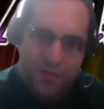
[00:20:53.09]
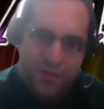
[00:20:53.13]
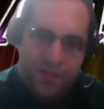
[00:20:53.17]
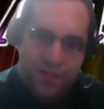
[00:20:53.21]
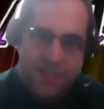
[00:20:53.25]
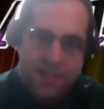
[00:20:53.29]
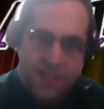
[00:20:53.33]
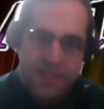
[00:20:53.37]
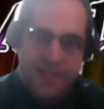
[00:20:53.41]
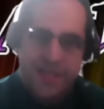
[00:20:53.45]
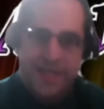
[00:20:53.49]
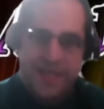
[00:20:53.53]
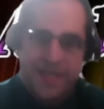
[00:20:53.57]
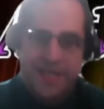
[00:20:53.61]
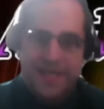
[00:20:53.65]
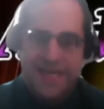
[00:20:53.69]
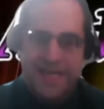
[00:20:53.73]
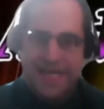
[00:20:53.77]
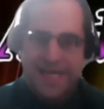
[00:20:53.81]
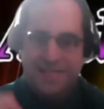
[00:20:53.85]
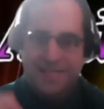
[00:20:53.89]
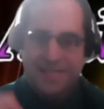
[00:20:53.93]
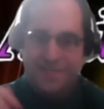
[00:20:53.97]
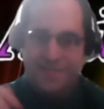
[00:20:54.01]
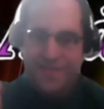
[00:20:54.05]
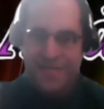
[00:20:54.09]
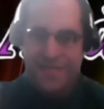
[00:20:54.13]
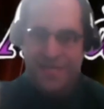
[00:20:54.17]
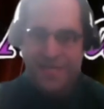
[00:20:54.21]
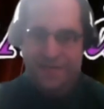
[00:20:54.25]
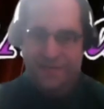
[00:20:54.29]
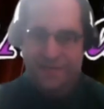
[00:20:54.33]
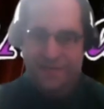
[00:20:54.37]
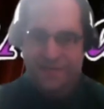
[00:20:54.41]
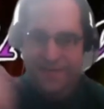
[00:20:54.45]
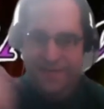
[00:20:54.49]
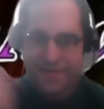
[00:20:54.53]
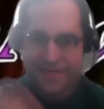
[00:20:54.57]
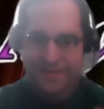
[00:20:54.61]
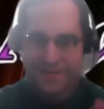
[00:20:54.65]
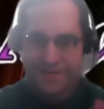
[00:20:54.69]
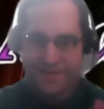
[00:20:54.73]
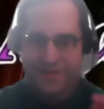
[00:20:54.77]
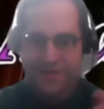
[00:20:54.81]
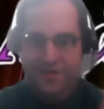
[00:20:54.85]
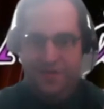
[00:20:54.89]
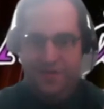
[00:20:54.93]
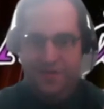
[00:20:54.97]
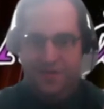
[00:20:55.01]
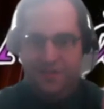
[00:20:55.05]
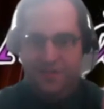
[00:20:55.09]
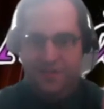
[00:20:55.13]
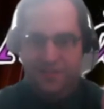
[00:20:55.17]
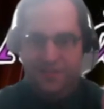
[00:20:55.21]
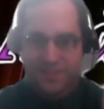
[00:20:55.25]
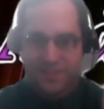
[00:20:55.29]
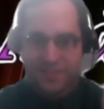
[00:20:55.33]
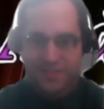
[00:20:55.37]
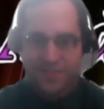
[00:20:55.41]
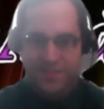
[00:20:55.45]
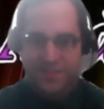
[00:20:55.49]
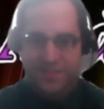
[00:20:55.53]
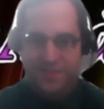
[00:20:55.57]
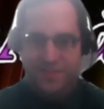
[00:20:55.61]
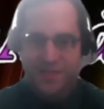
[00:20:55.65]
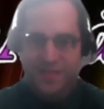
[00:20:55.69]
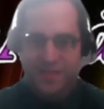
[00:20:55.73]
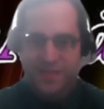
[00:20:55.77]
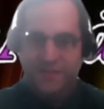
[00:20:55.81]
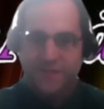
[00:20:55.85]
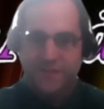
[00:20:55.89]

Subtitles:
You can ask me anything. I have no cards on my sleeve.